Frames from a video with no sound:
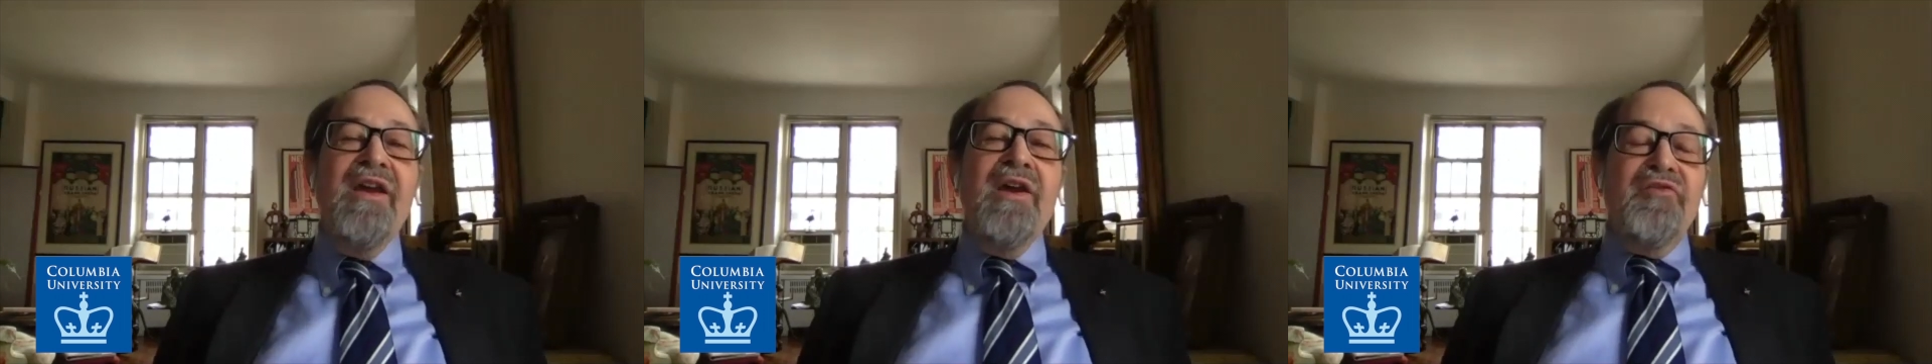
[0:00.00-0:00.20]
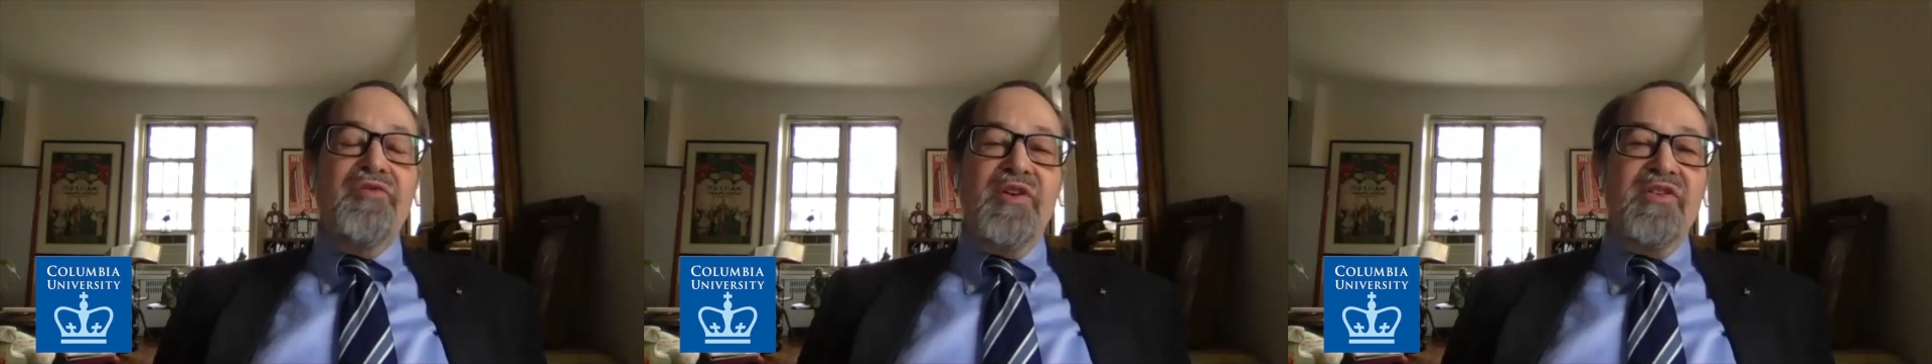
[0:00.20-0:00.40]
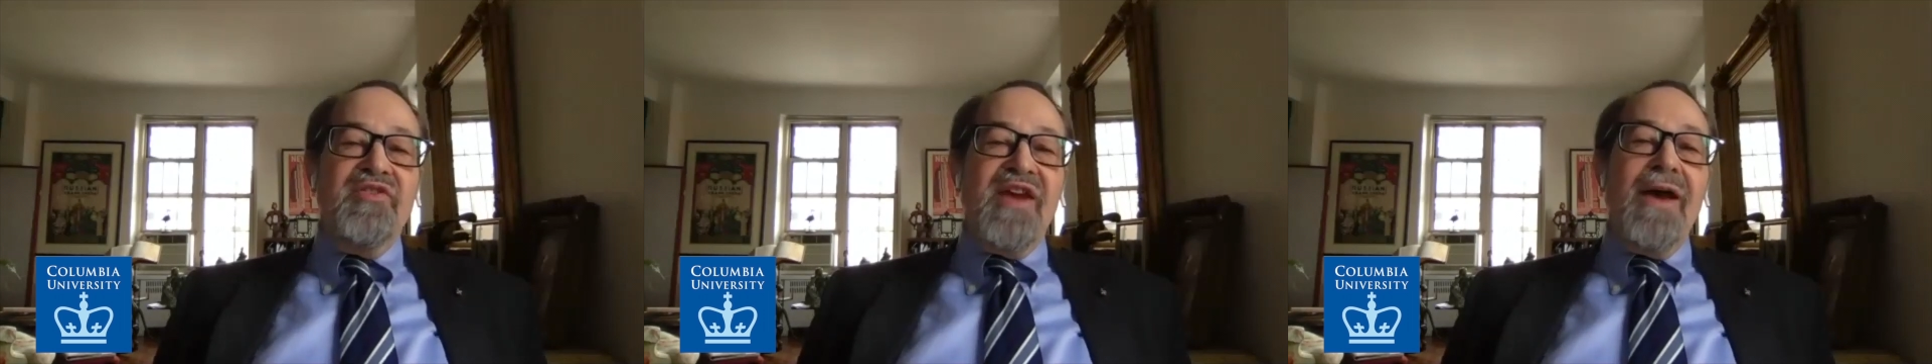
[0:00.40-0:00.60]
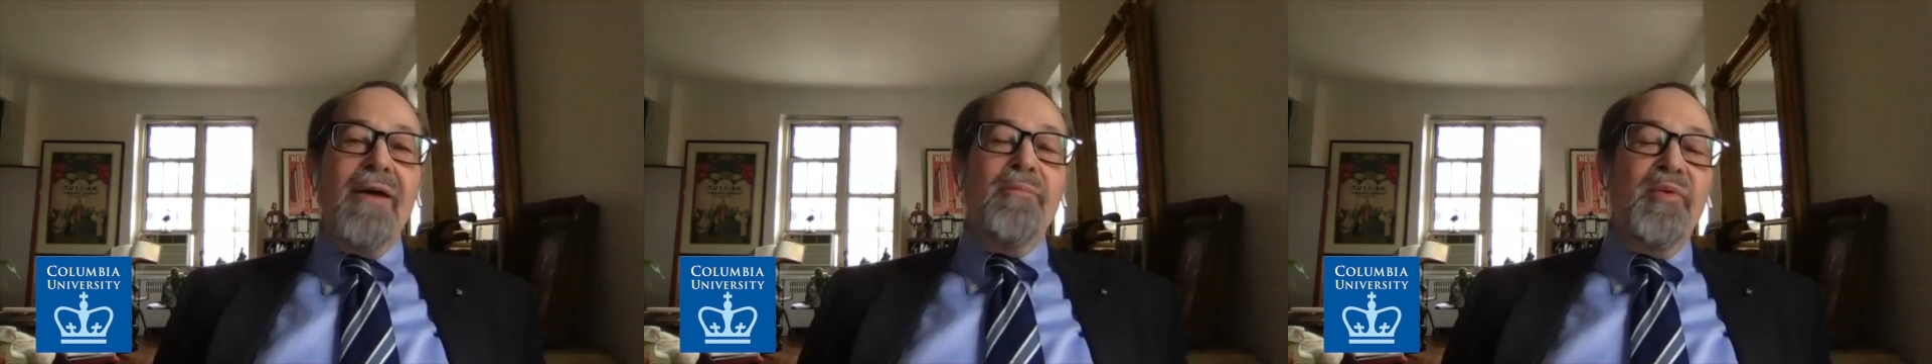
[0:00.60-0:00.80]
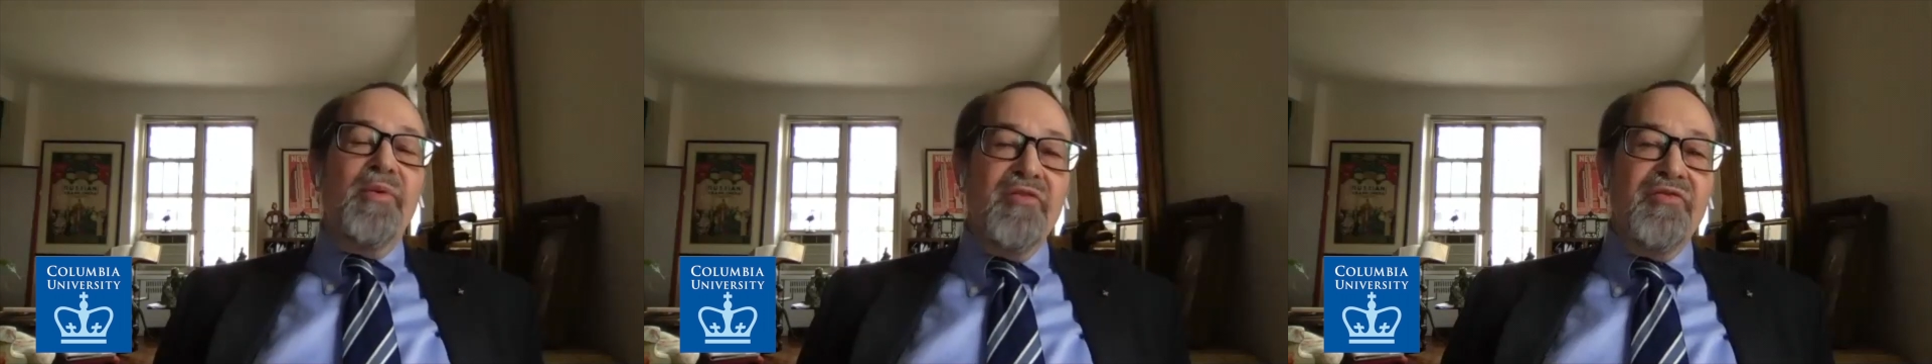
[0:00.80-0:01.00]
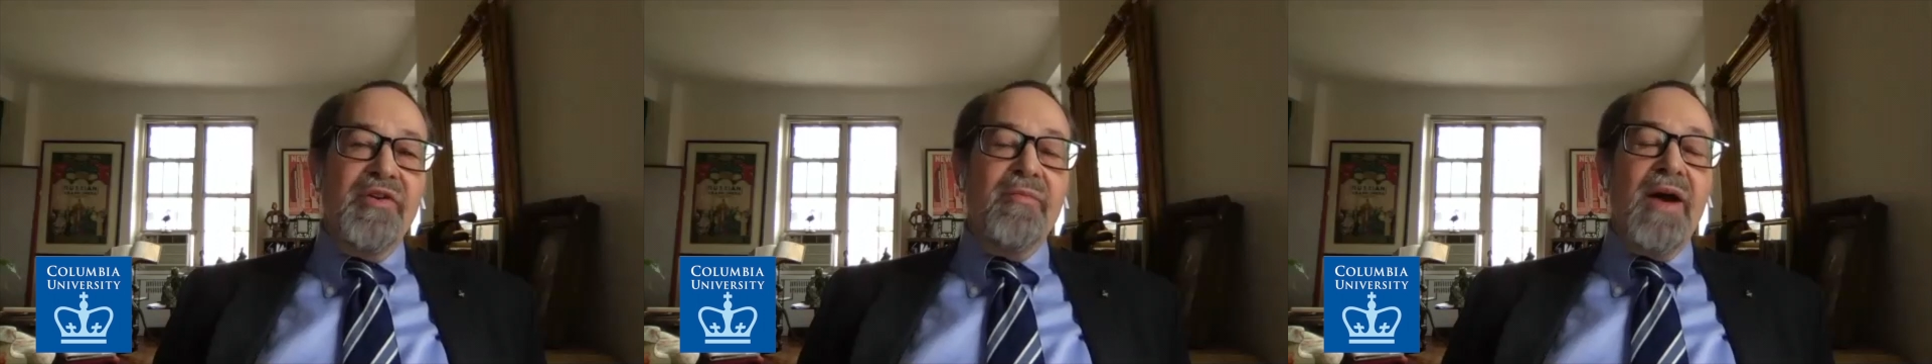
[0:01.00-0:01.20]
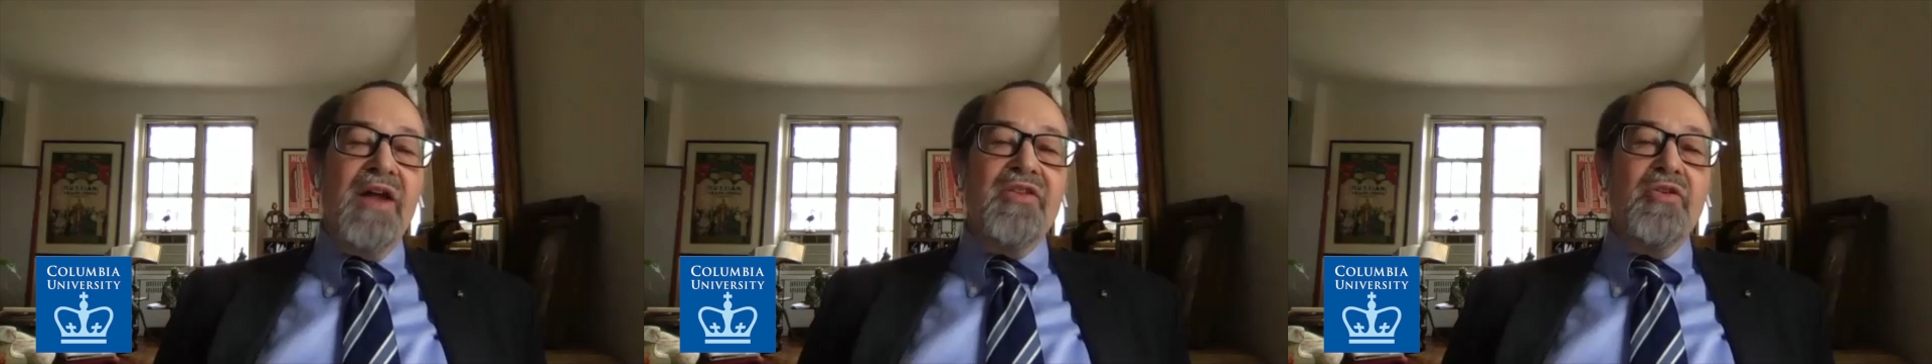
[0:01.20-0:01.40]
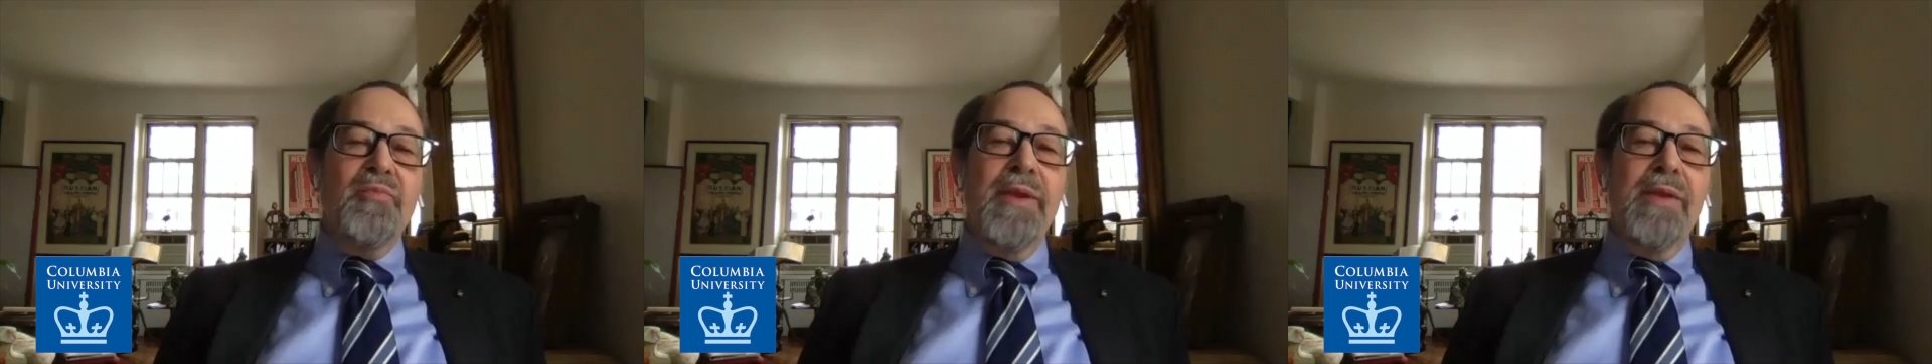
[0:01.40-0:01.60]
for example, from other
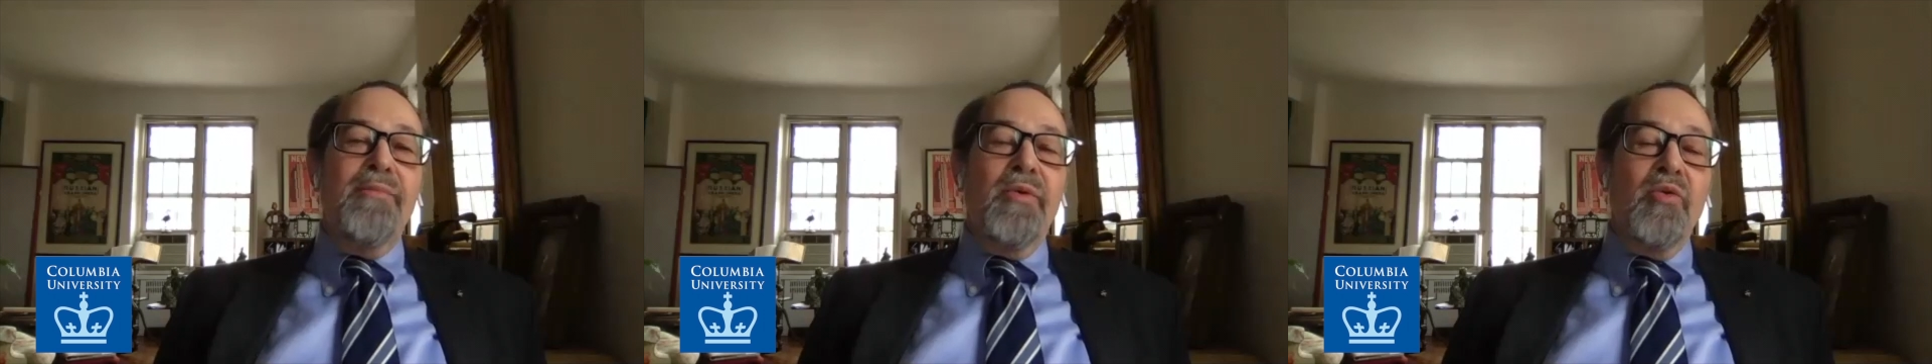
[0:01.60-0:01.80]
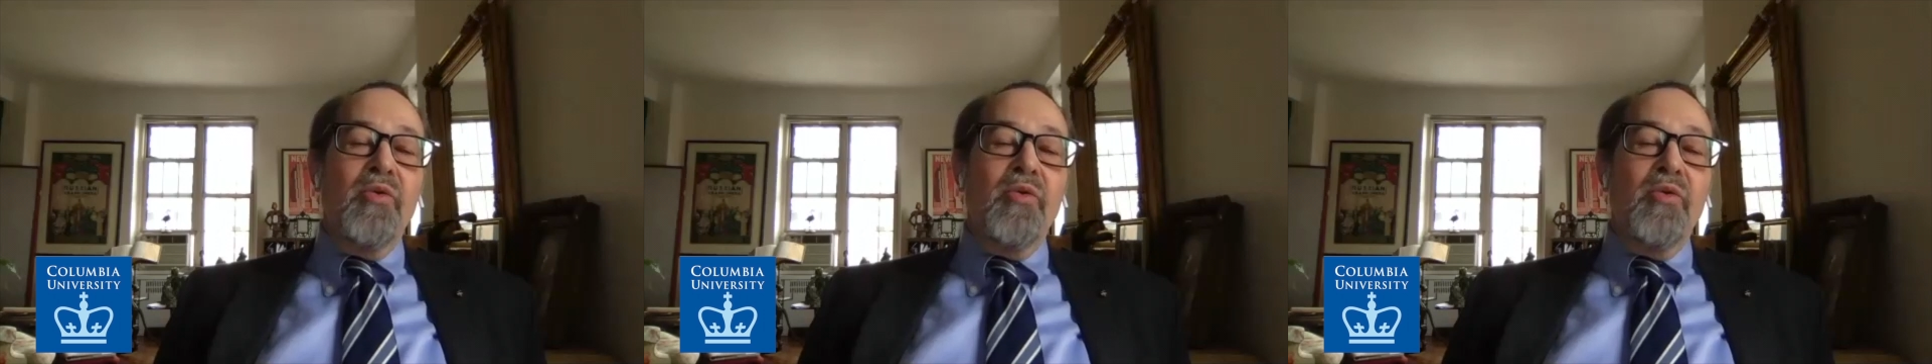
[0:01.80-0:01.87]
people